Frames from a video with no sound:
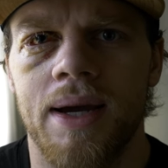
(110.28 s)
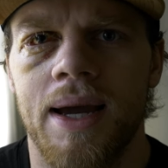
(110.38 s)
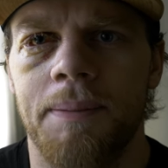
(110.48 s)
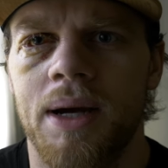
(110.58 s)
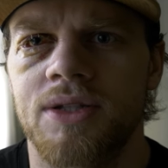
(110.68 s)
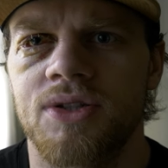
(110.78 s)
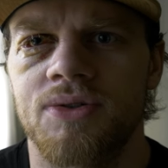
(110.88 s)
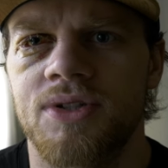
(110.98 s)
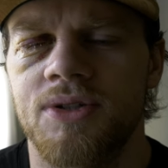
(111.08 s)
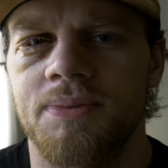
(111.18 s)
am I
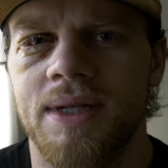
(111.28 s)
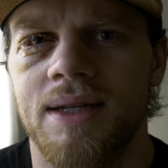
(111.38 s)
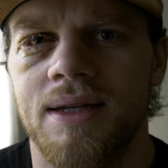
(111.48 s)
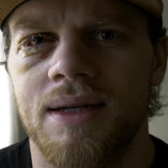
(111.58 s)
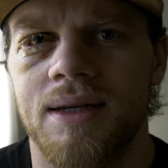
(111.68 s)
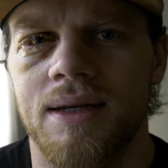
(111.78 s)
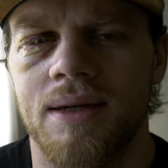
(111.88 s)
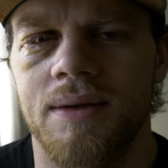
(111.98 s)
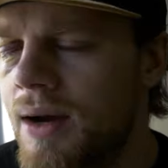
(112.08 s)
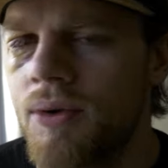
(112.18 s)
so stupid?
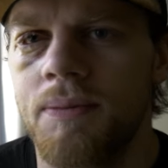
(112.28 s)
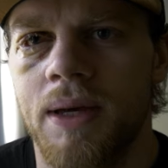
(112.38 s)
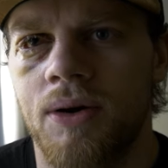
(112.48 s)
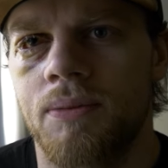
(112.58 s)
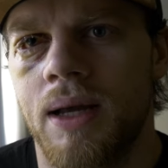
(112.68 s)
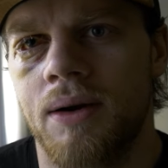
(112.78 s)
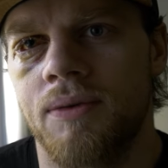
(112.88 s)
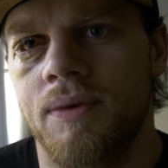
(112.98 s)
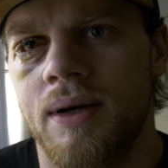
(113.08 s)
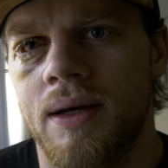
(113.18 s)
I will be home
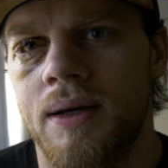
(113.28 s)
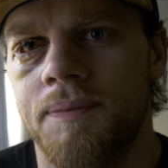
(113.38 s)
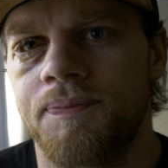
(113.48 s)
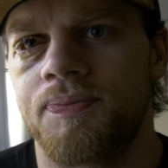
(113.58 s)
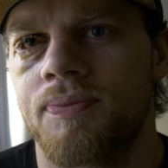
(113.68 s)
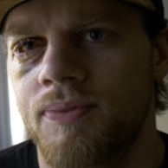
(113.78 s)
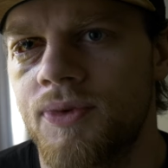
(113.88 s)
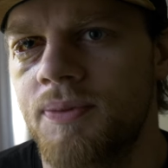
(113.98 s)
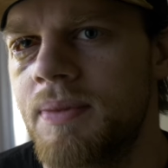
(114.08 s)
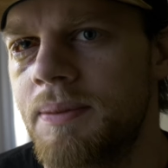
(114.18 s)
now.
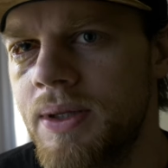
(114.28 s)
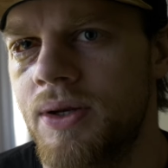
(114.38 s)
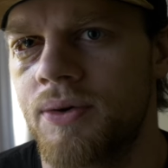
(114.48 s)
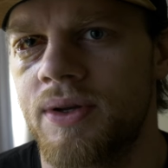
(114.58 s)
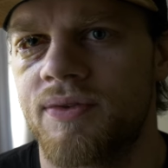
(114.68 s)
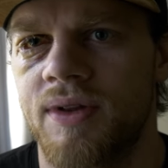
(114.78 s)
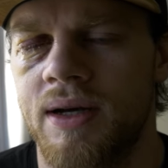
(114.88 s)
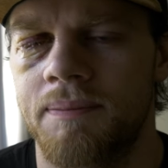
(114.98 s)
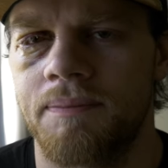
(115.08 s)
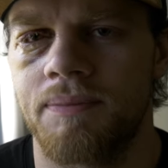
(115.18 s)
Maybe you notice
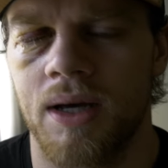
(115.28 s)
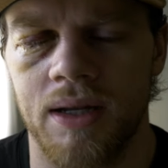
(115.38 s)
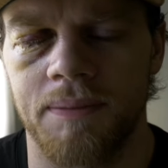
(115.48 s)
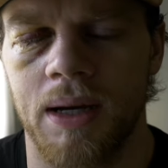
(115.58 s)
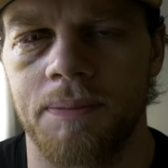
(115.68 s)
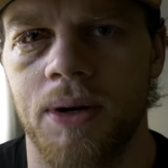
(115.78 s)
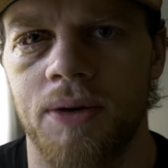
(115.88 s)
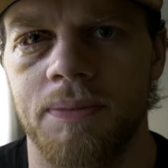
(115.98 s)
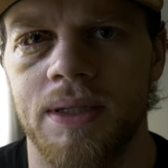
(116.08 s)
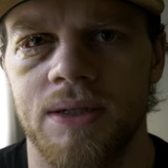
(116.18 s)
I'm not in my
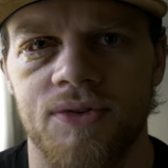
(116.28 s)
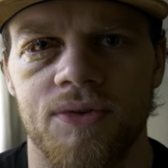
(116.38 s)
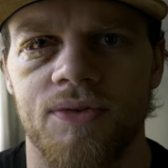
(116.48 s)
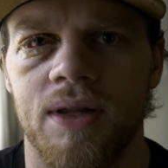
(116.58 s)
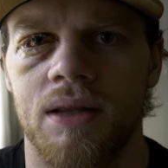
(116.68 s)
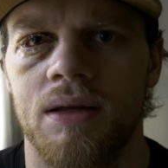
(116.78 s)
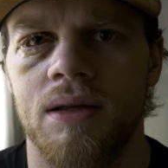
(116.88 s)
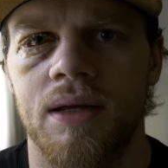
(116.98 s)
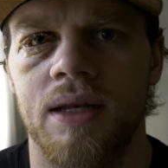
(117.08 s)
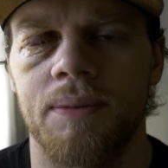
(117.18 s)
apartment in Sundsvall
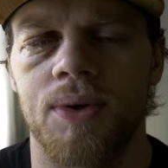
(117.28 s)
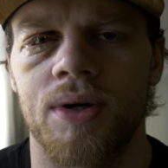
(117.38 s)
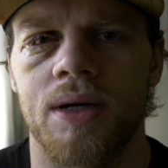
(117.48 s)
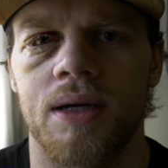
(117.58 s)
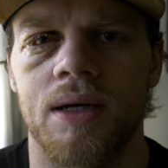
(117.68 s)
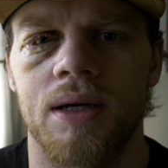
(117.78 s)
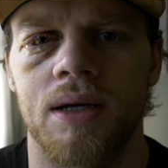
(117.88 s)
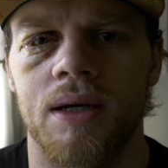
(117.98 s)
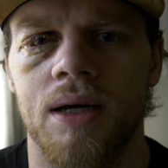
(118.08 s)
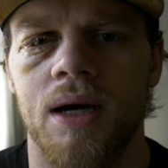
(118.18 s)
anymore.
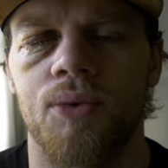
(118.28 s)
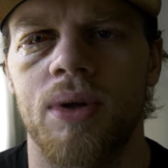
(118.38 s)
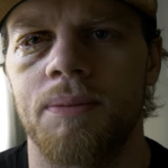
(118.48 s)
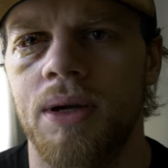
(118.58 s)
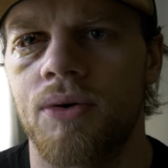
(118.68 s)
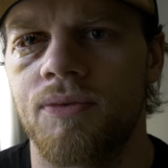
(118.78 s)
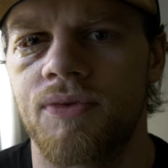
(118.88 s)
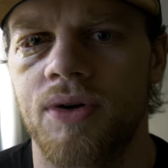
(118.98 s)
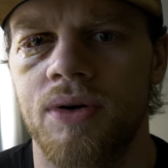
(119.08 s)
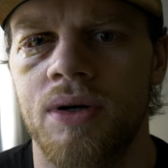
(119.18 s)
I will be home
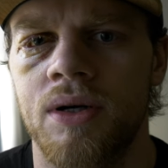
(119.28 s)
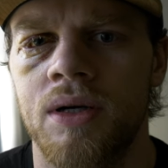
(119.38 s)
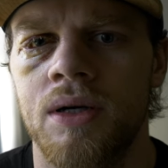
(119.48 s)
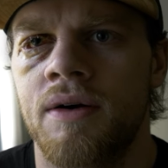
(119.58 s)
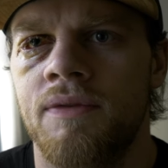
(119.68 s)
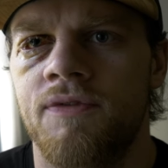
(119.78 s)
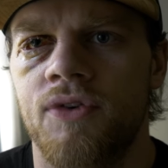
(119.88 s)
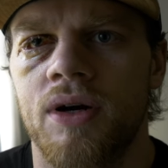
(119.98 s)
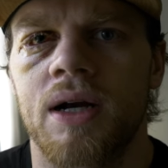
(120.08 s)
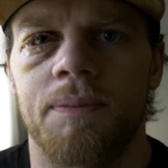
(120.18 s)

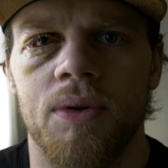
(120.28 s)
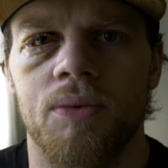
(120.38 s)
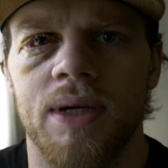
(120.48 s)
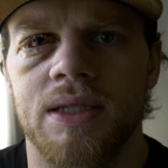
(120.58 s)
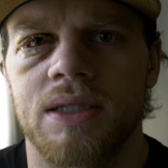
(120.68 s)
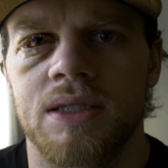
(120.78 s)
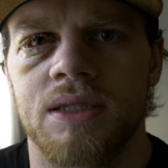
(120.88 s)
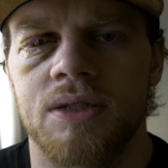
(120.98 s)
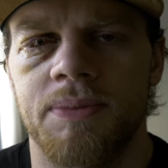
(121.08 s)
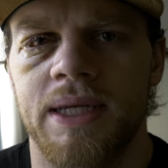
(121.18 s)
for a couple of
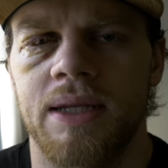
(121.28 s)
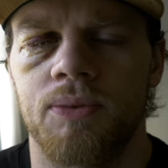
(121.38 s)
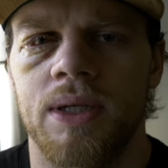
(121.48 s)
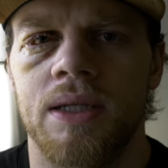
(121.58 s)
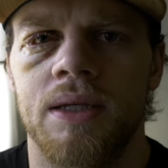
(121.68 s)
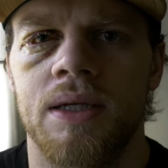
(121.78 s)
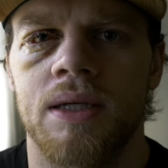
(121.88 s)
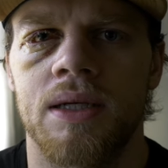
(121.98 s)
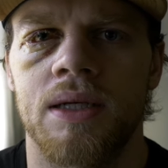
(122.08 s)
weeks to begin with,